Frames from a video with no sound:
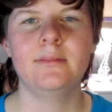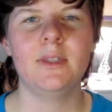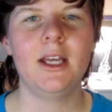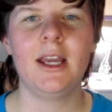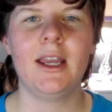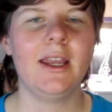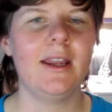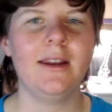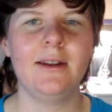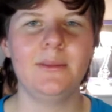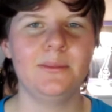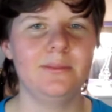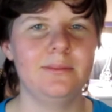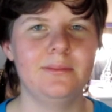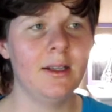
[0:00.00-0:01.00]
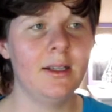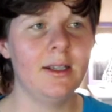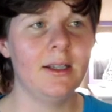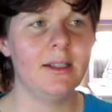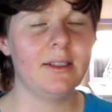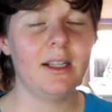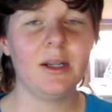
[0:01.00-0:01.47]
I hate it.
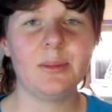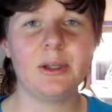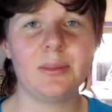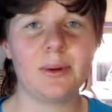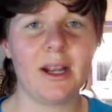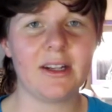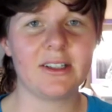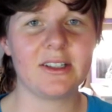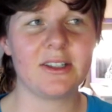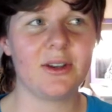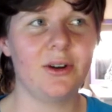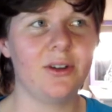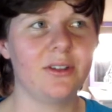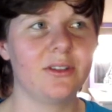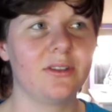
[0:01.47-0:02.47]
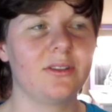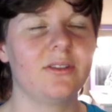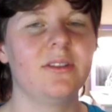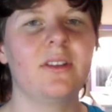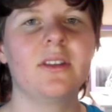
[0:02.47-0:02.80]
Done a bit of practice on